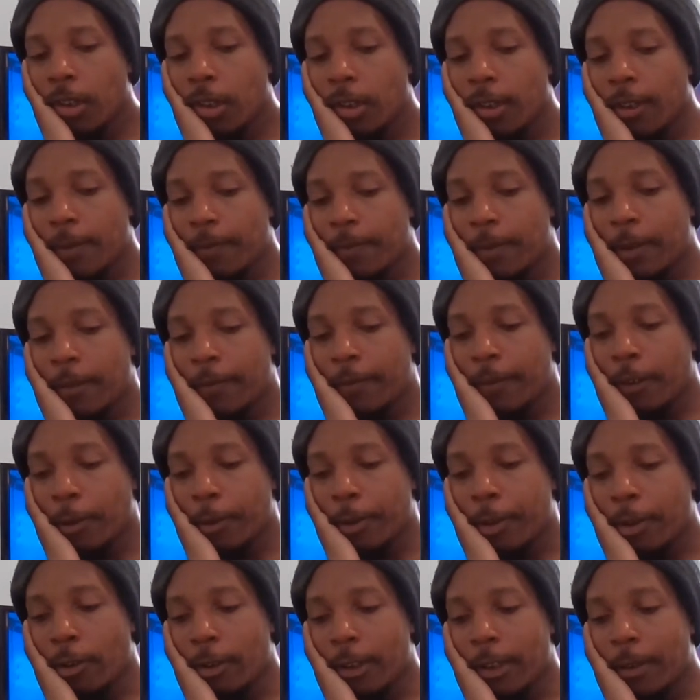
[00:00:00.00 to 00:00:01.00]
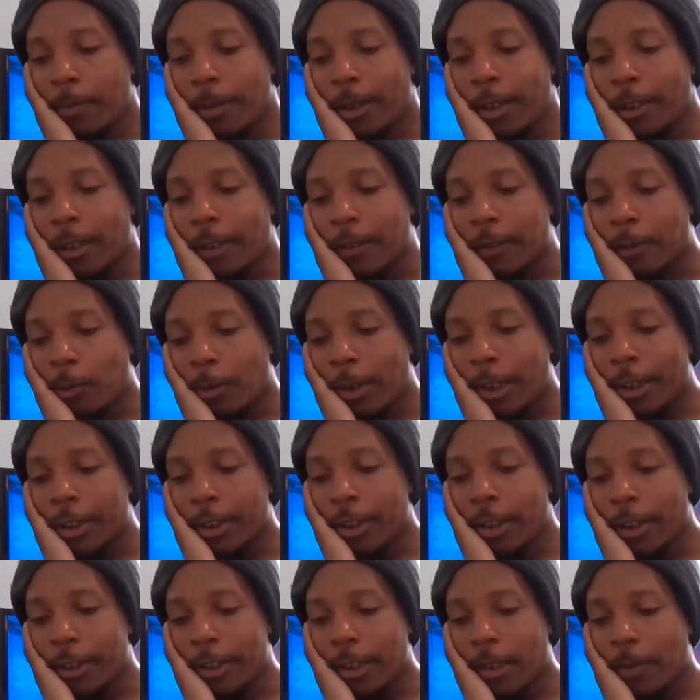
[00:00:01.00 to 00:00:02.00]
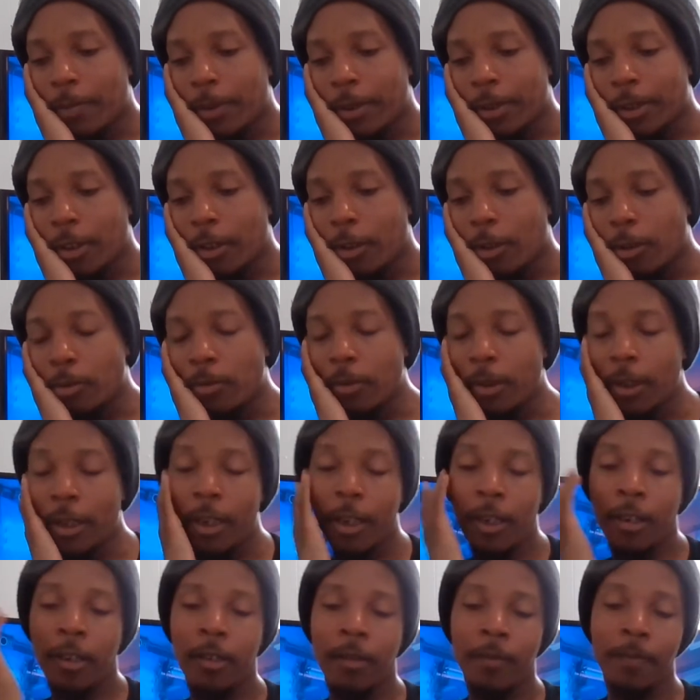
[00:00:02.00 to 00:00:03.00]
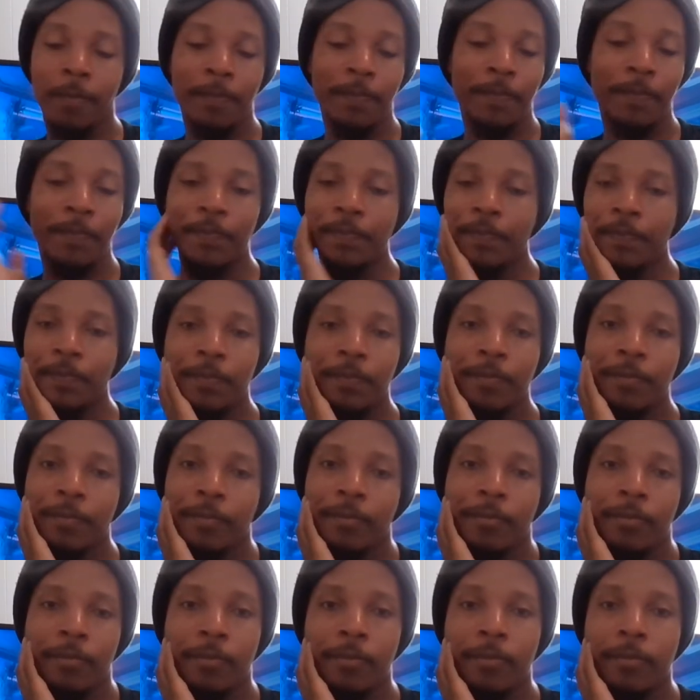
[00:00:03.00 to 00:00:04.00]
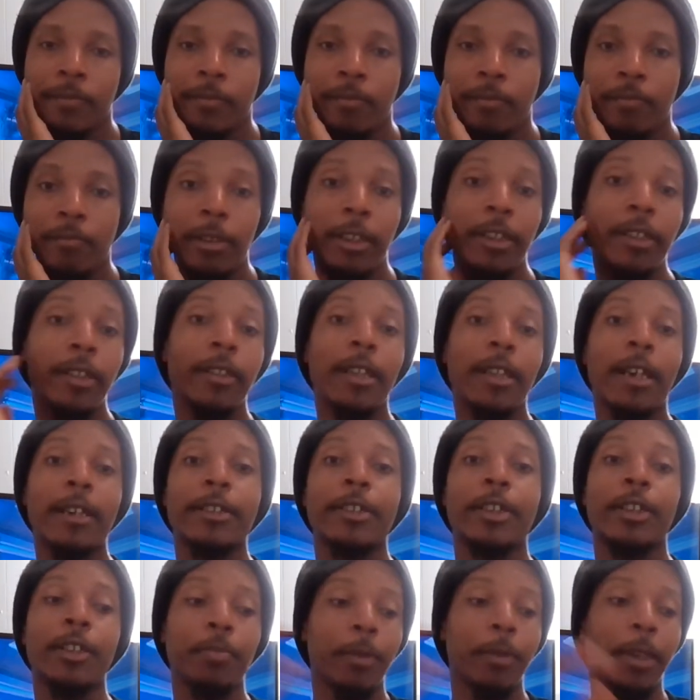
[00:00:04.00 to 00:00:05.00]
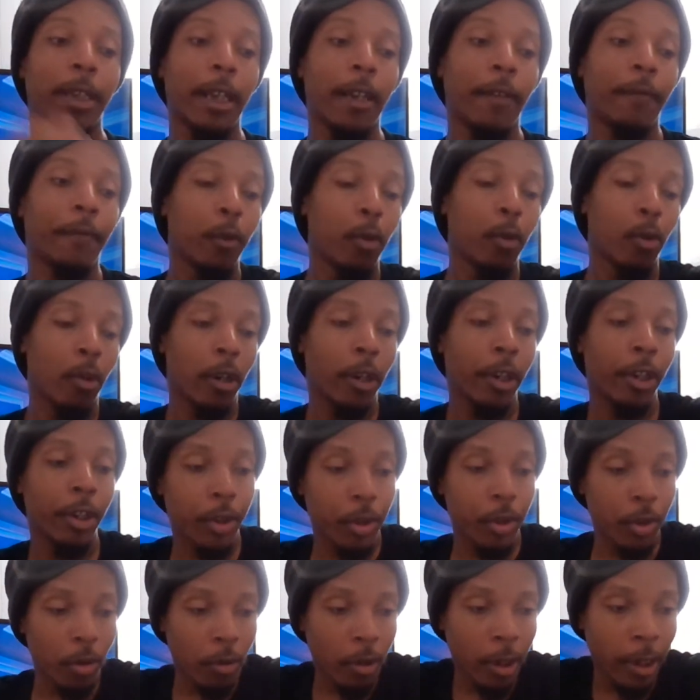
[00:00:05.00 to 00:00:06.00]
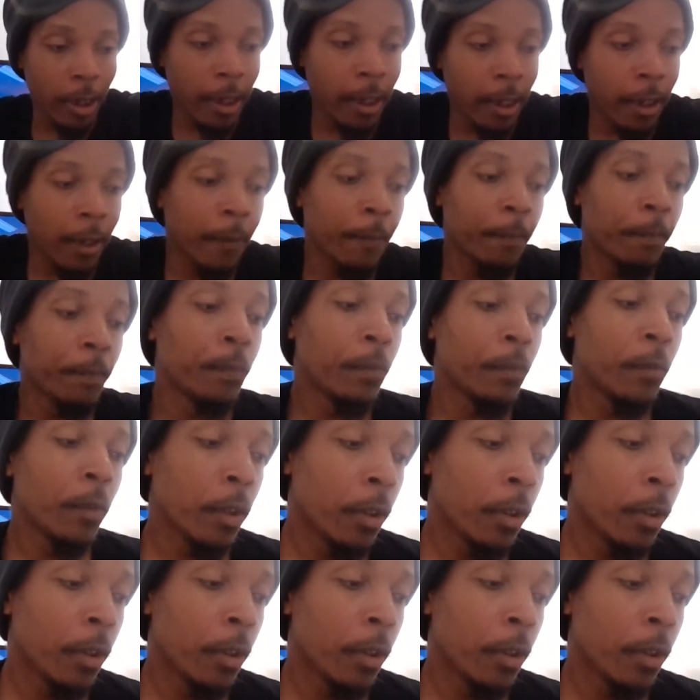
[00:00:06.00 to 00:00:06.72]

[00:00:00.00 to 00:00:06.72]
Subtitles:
yep, I felt totally better after watching this episode. But that's just me. If you are enjoying